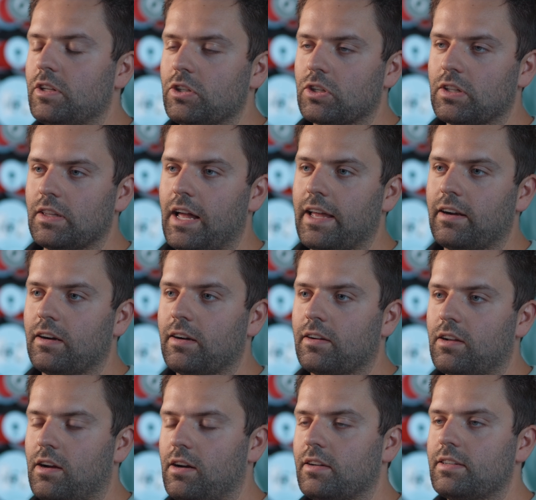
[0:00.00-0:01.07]
your glider
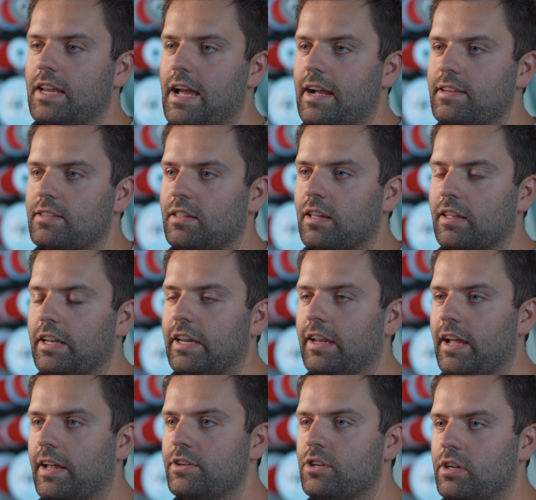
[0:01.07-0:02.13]
contacts the
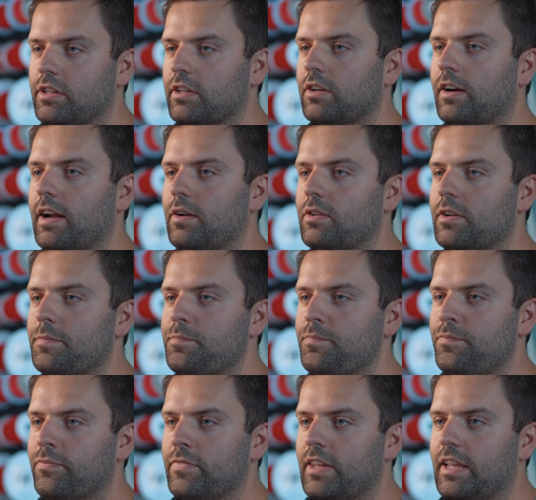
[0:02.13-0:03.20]
leading edge on the ground,
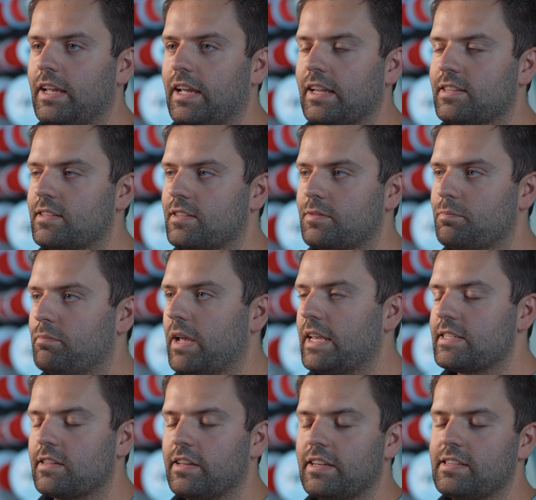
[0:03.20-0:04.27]
it's
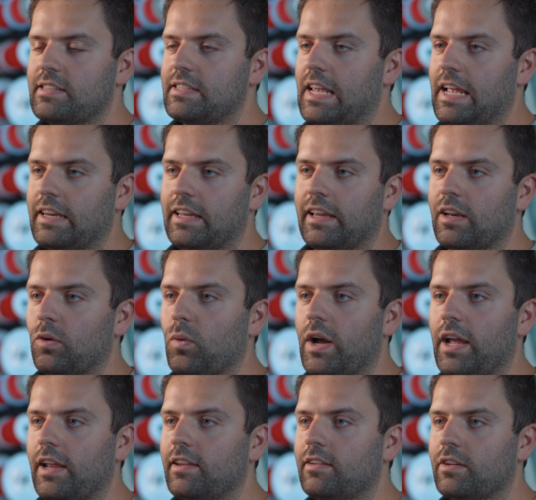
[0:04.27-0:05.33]
basically sanding it away.